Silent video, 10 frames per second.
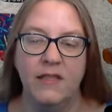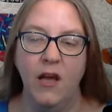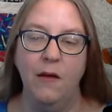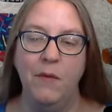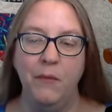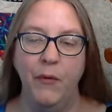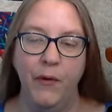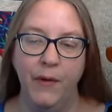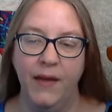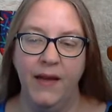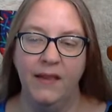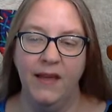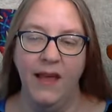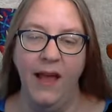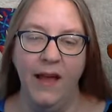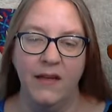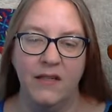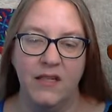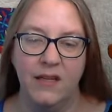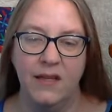saw me pulling at the
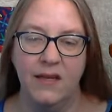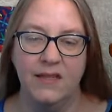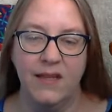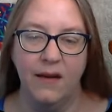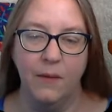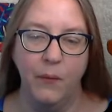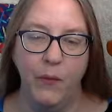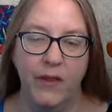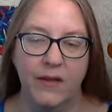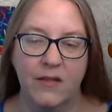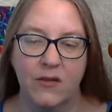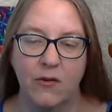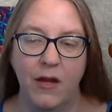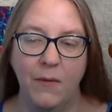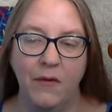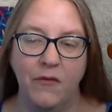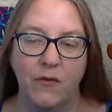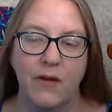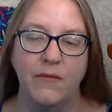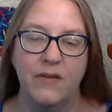end, they set up with a scream of
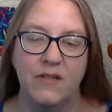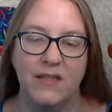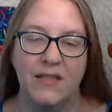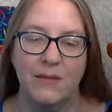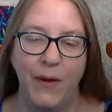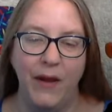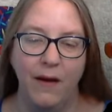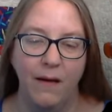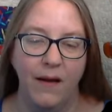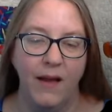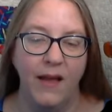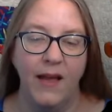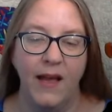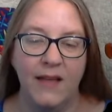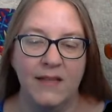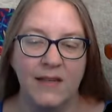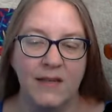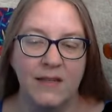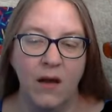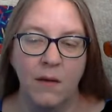grief and despair, as it
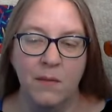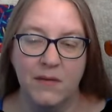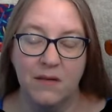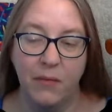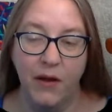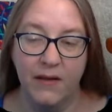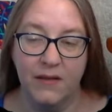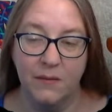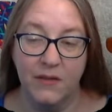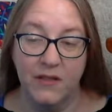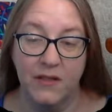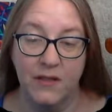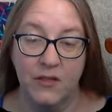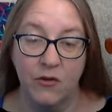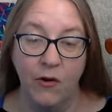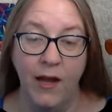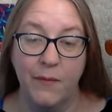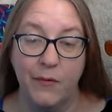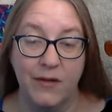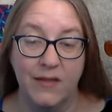is almost impossible to describe
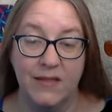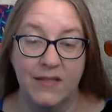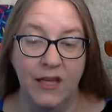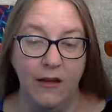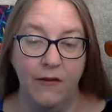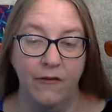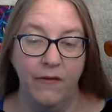or conceive.